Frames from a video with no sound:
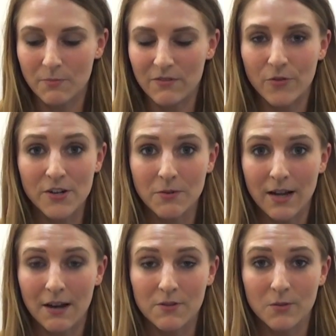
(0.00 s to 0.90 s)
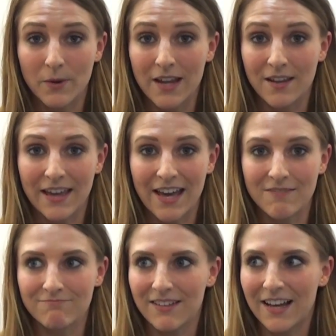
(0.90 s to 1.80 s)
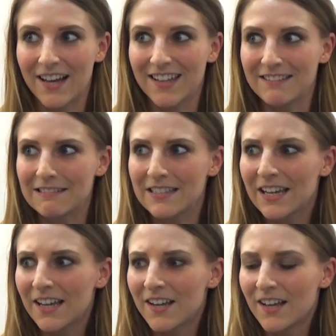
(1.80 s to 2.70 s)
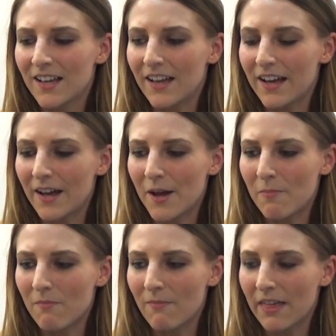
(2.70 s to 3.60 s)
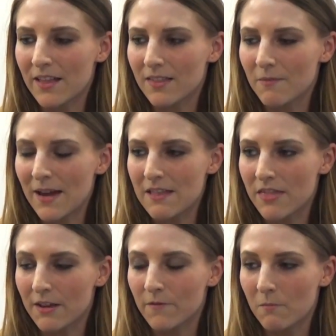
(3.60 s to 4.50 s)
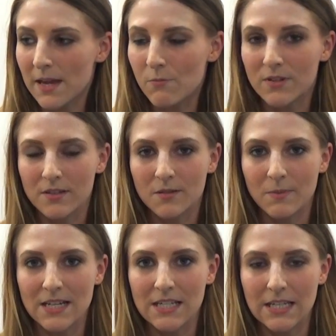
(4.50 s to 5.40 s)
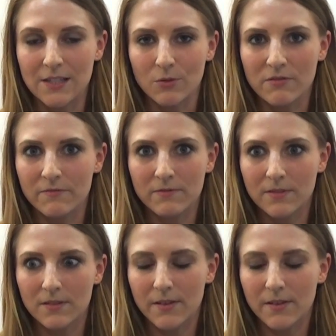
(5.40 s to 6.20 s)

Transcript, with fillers: before I knew it I was awake again. And I think the main thing for me was the speedy sort of